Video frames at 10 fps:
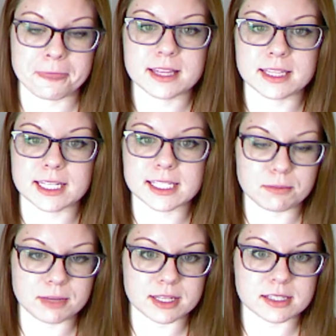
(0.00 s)
This can
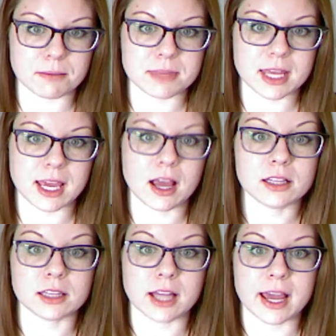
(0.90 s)
be something
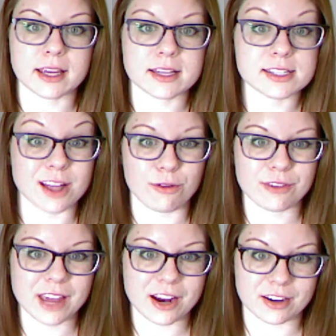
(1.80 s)
like
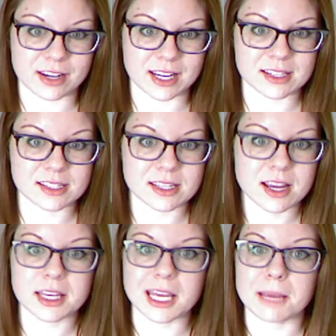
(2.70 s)
self-care needs,
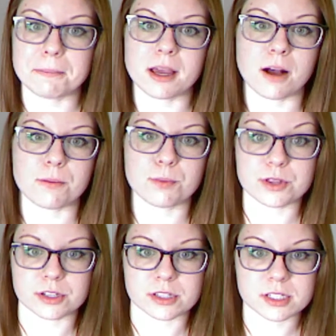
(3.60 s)
keeping up with
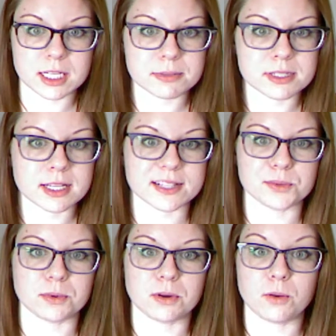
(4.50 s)
your sleep
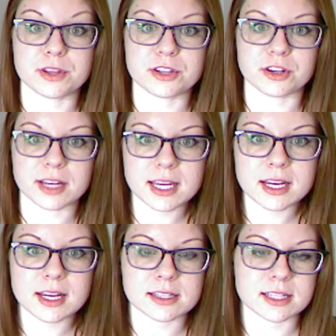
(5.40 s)
schedule, with your
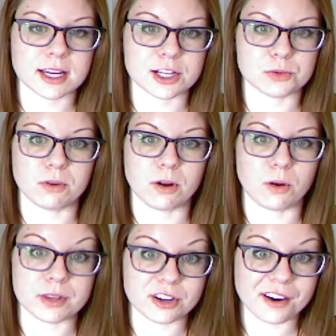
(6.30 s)
eating schedule,
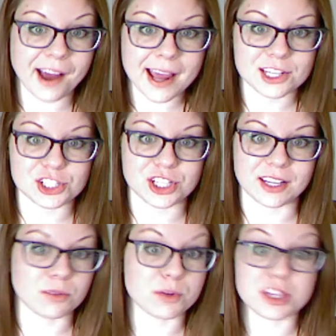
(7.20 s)
with your hygiene,
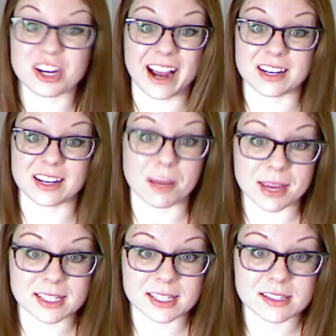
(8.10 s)
with your
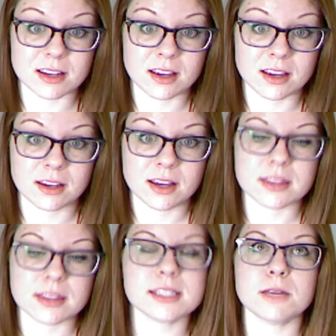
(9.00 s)
academics.
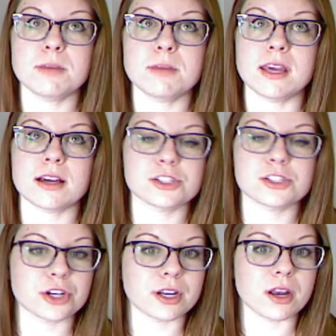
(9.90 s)
This can be a
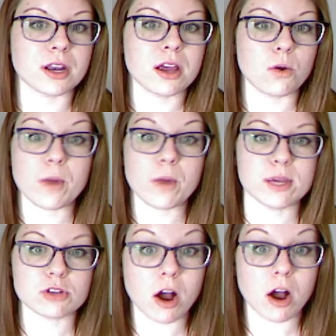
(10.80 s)
certain way you
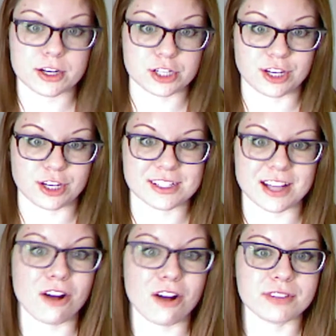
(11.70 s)
talk to
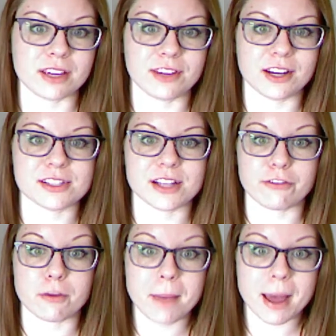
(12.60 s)
yourself, giving yourself
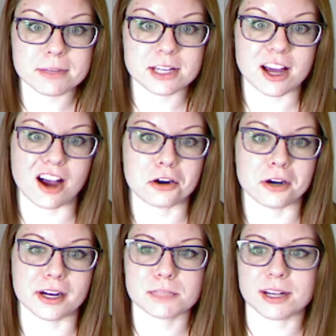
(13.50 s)
a pep talk or
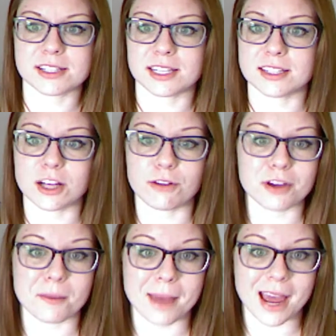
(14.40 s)
expressing
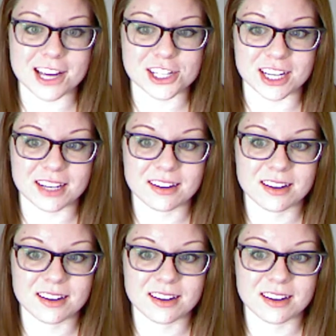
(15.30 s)
self-compassion.